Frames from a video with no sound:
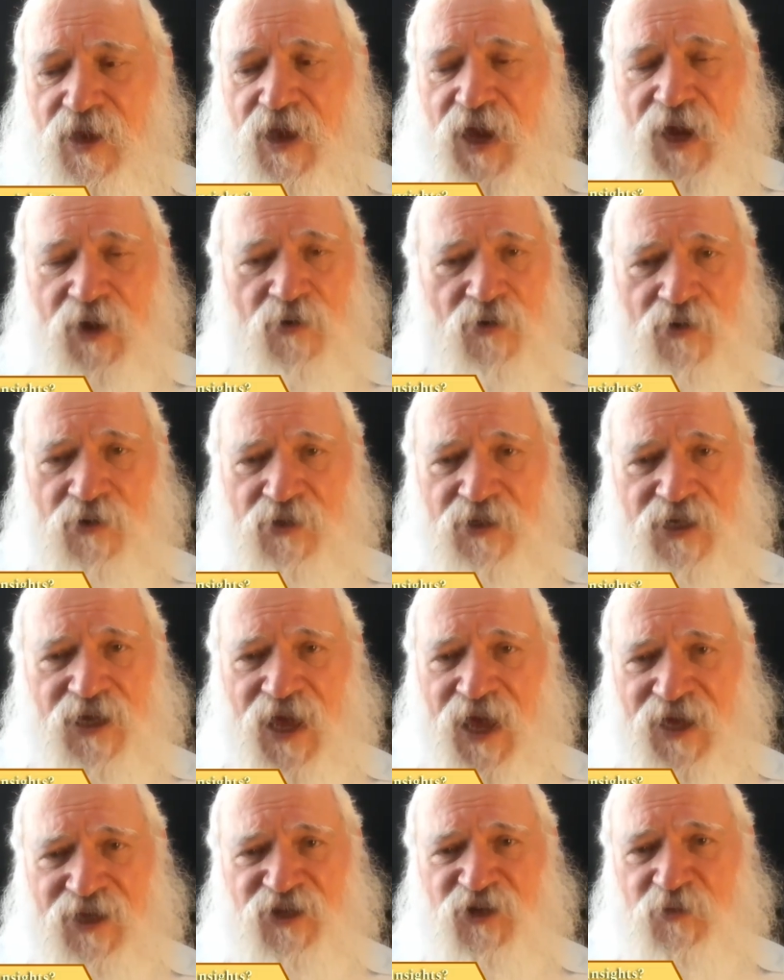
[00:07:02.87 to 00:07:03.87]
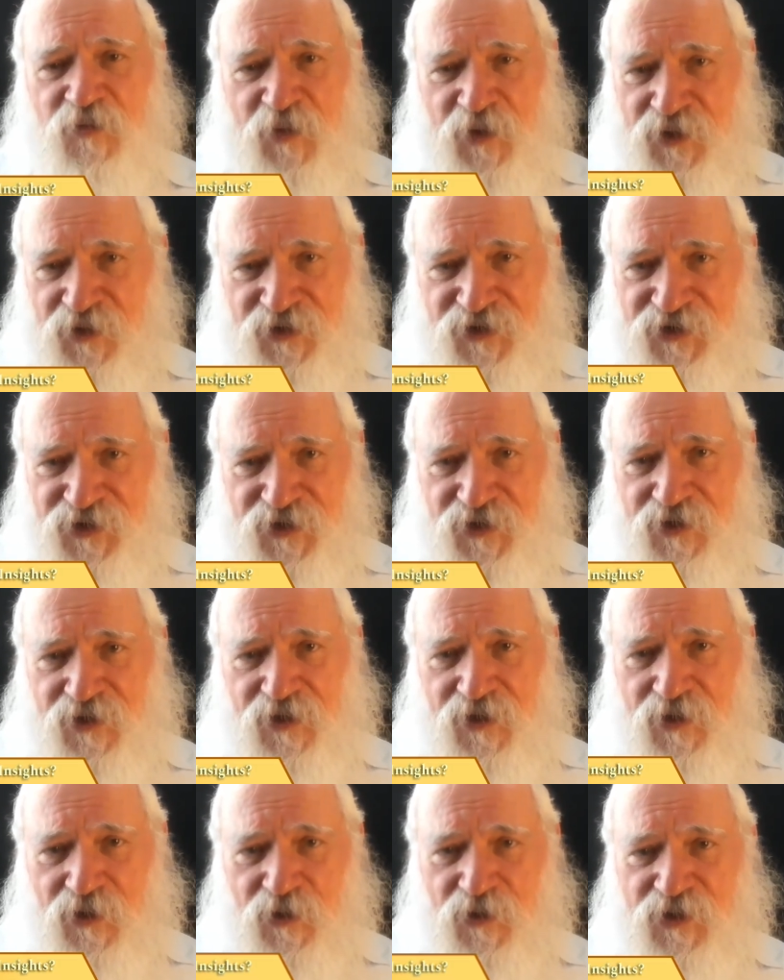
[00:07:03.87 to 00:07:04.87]
And all the experts
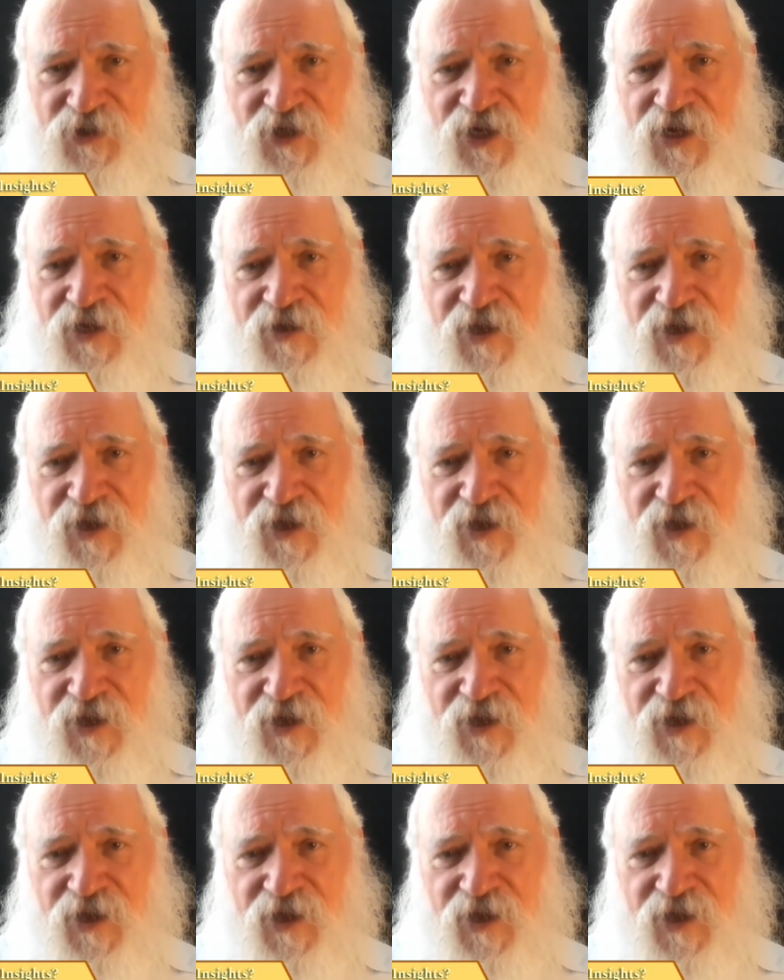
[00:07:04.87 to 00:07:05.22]
who say